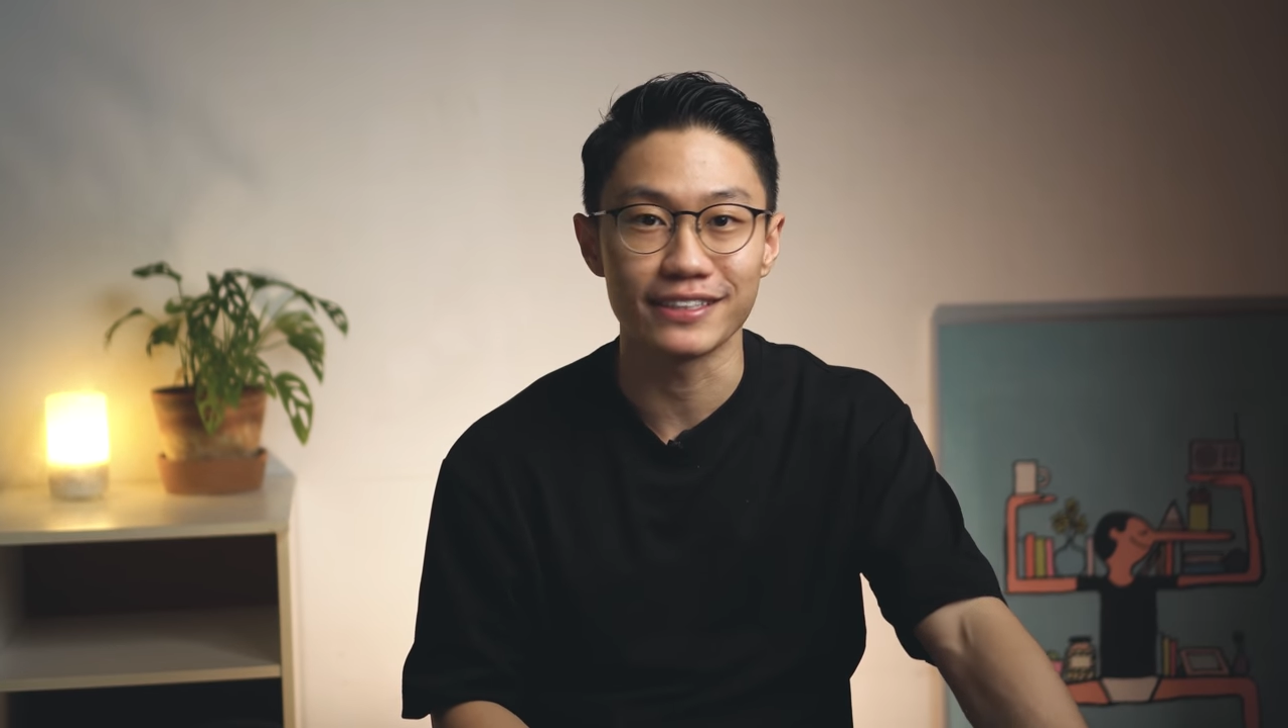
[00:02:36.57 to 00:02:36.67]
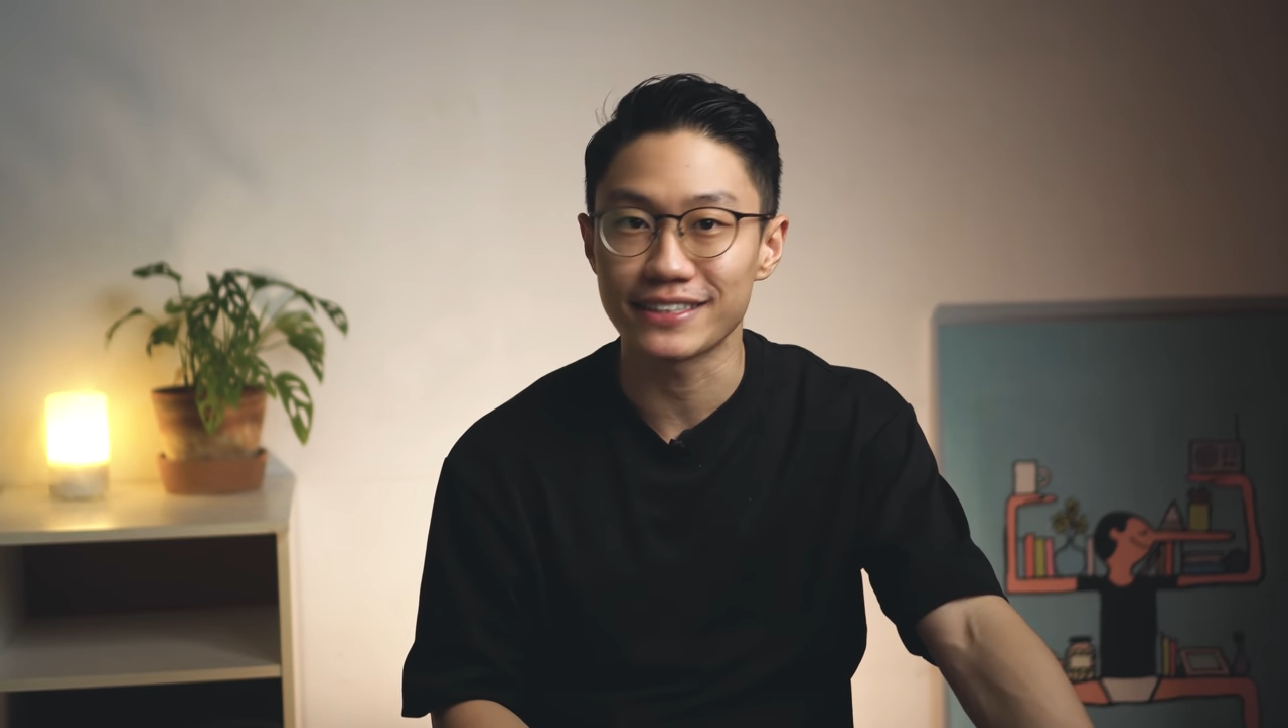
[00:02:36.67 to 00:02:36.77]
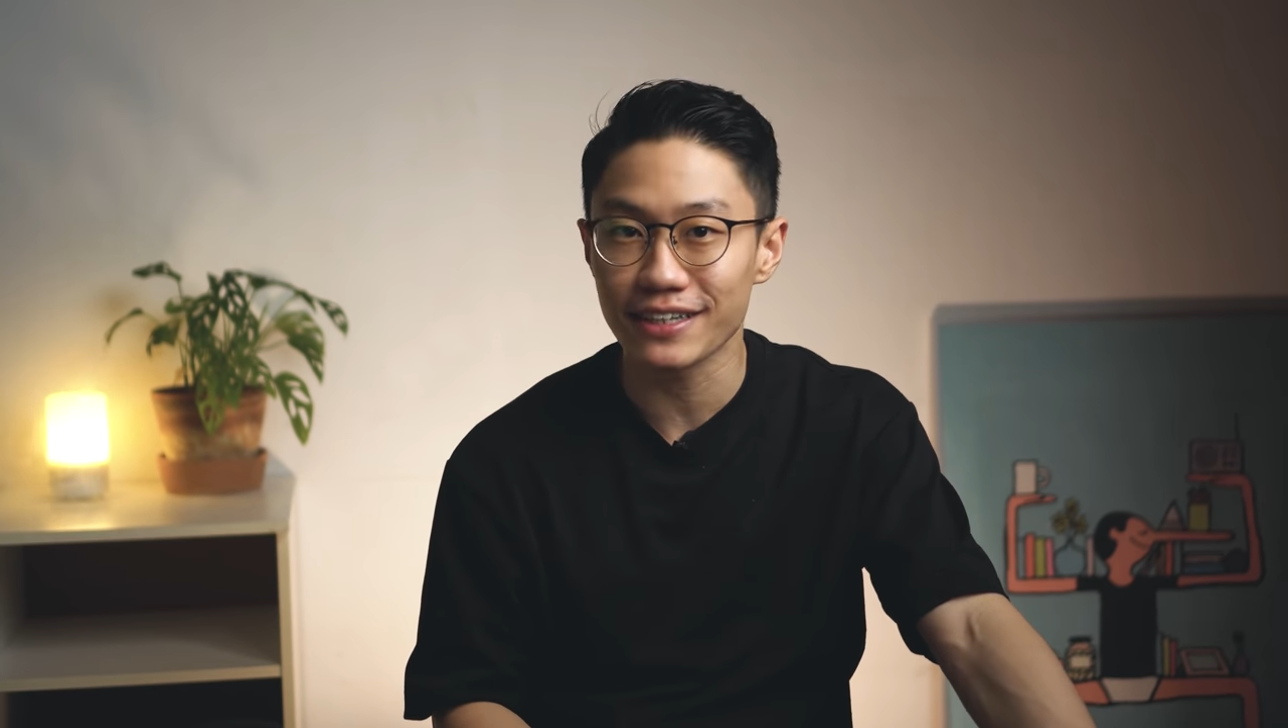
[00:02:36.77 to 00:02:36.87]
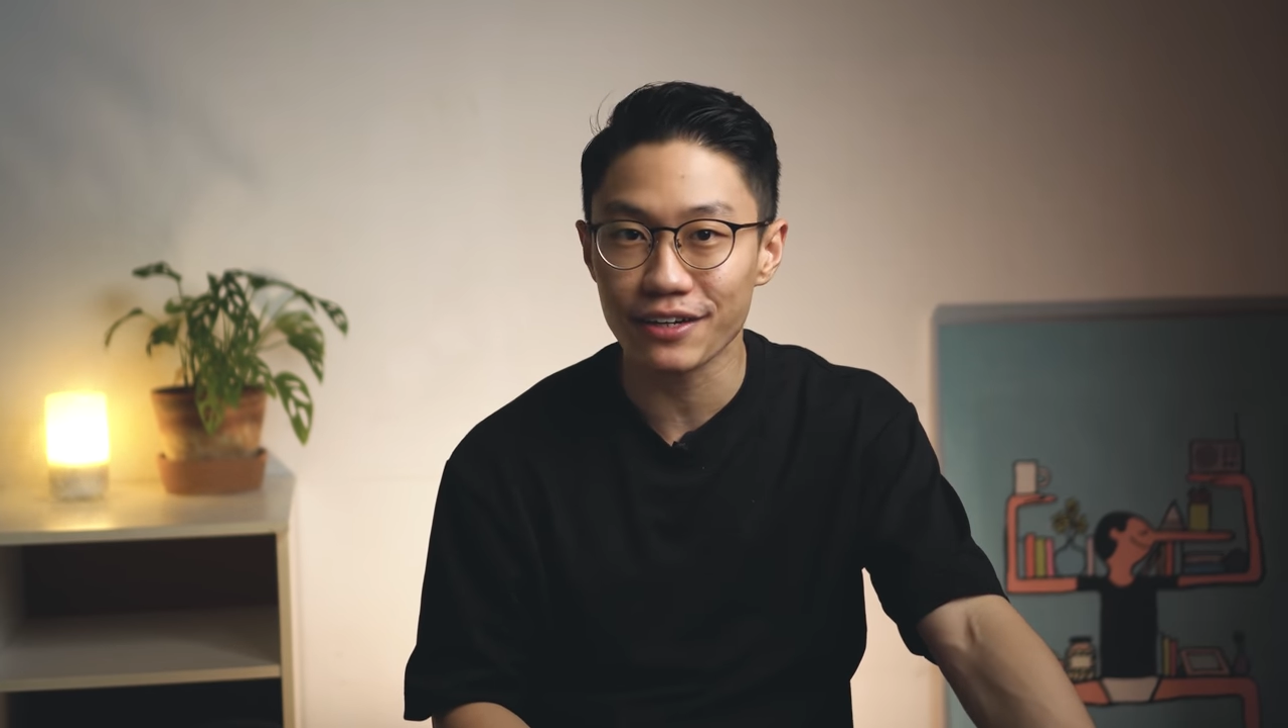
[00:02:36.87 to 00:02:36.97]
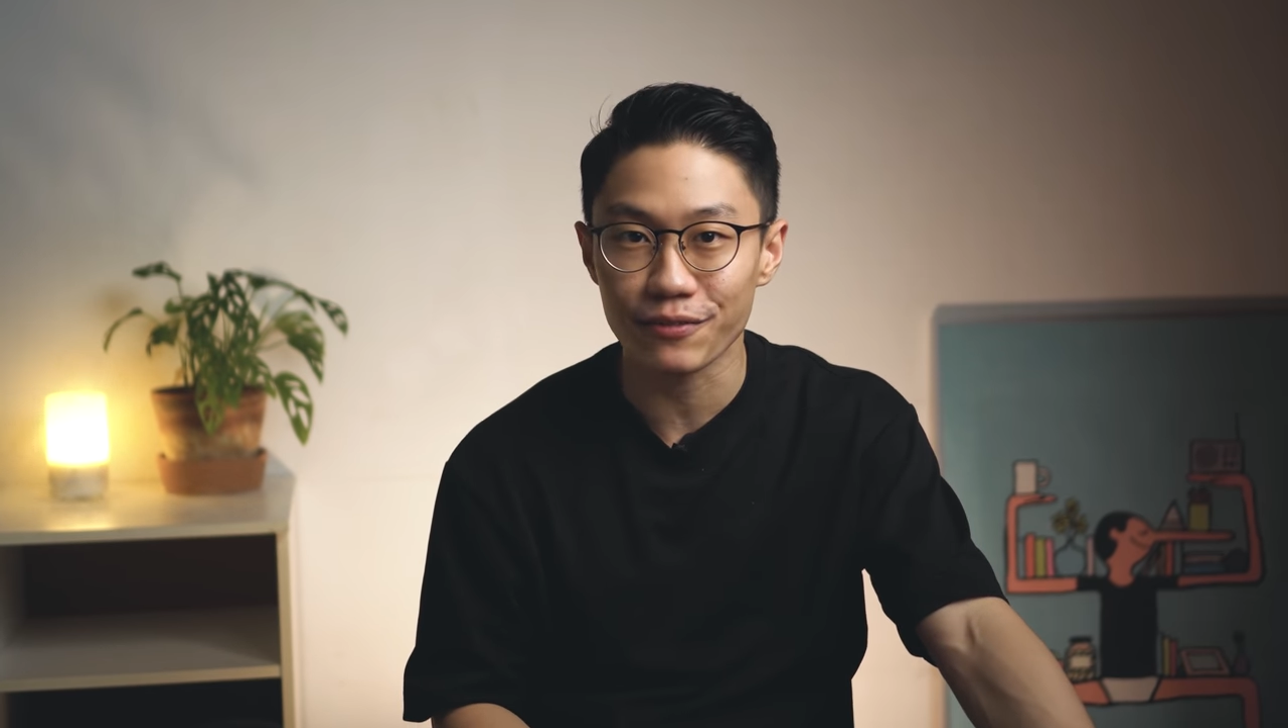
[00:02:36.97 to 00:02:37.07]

the start